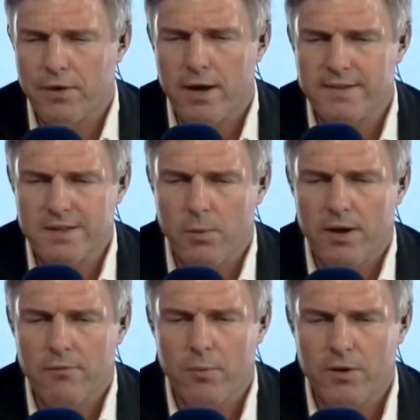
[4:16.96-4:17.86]
thing I see
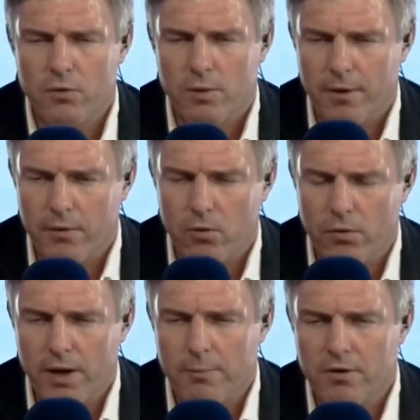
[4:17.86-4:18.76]
whenever we talk about the
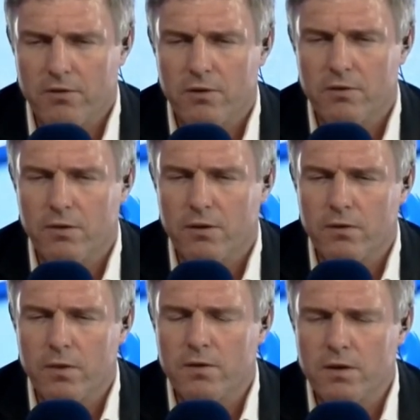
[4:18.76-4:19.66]
Northern Emirates,
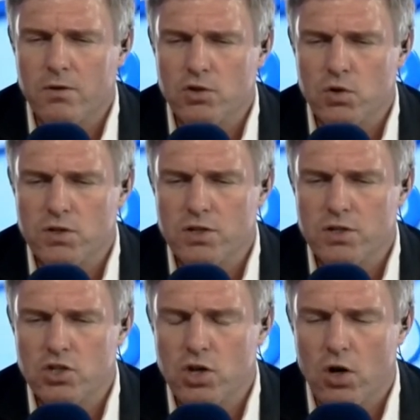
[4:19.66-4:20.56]
there's no
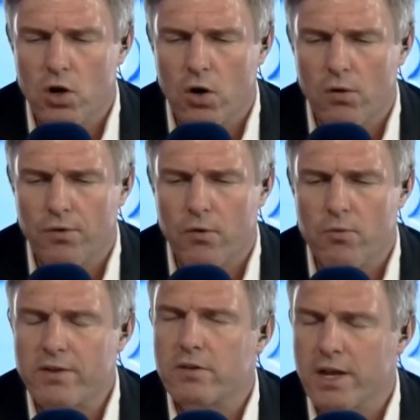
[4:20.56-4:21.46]
shortage of
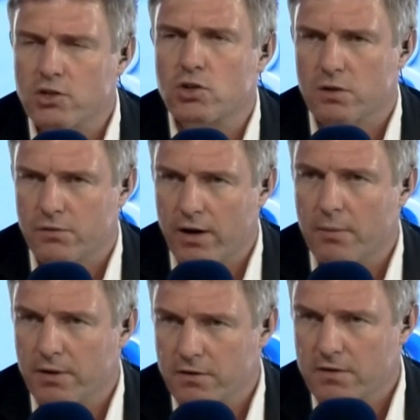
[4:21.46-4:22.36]
residential
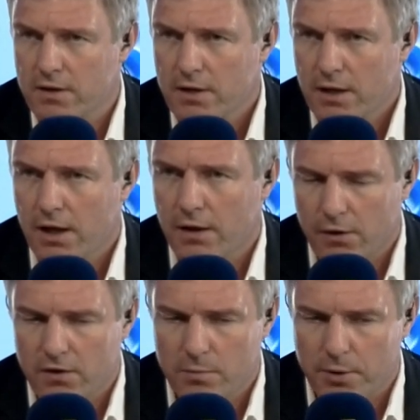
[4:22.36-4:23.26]
developments
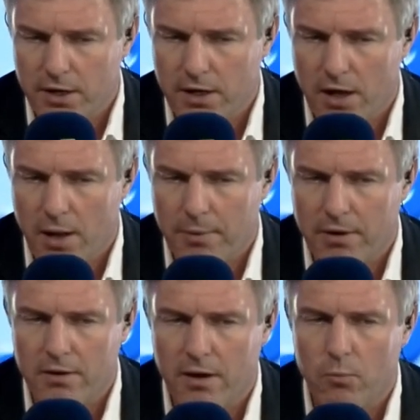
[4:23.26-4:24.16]
that are springing up,
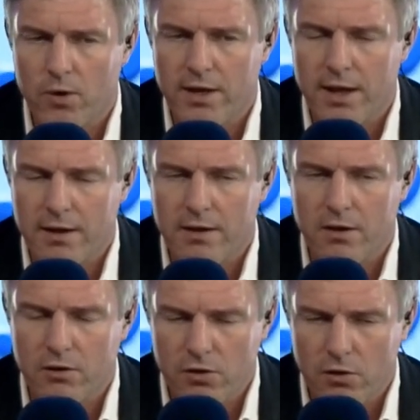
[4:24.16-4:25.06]
and we get
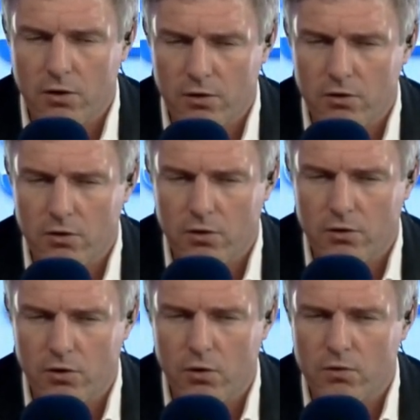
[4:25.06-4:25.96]

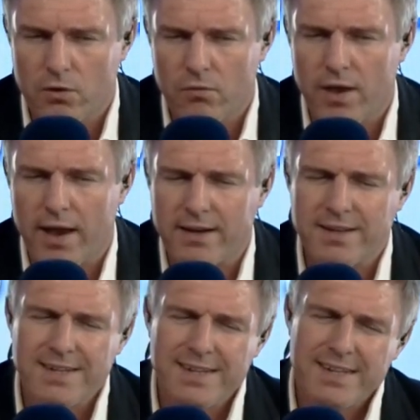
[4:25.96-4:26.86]
news of that.
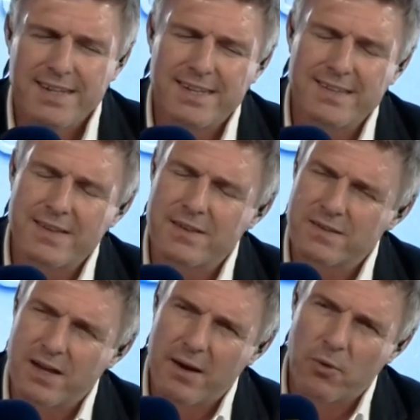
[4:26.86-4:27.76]
Is it the
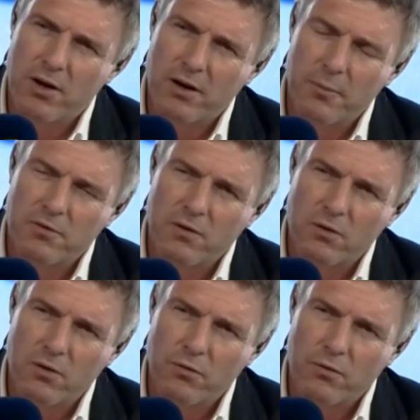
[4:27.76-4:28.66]
same when it comes to
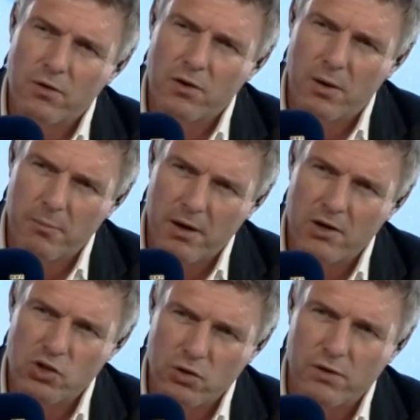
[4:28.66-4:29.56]
sort of
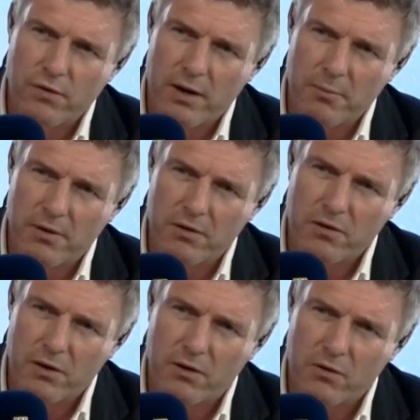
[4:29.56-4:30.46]
commercial
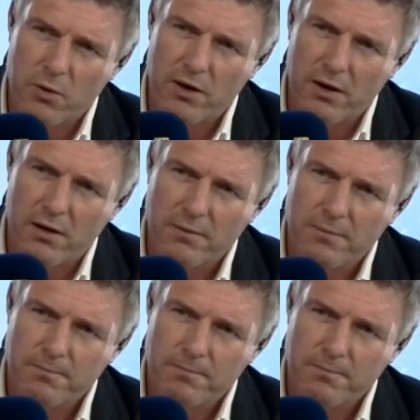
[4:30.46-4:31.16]
developments as well?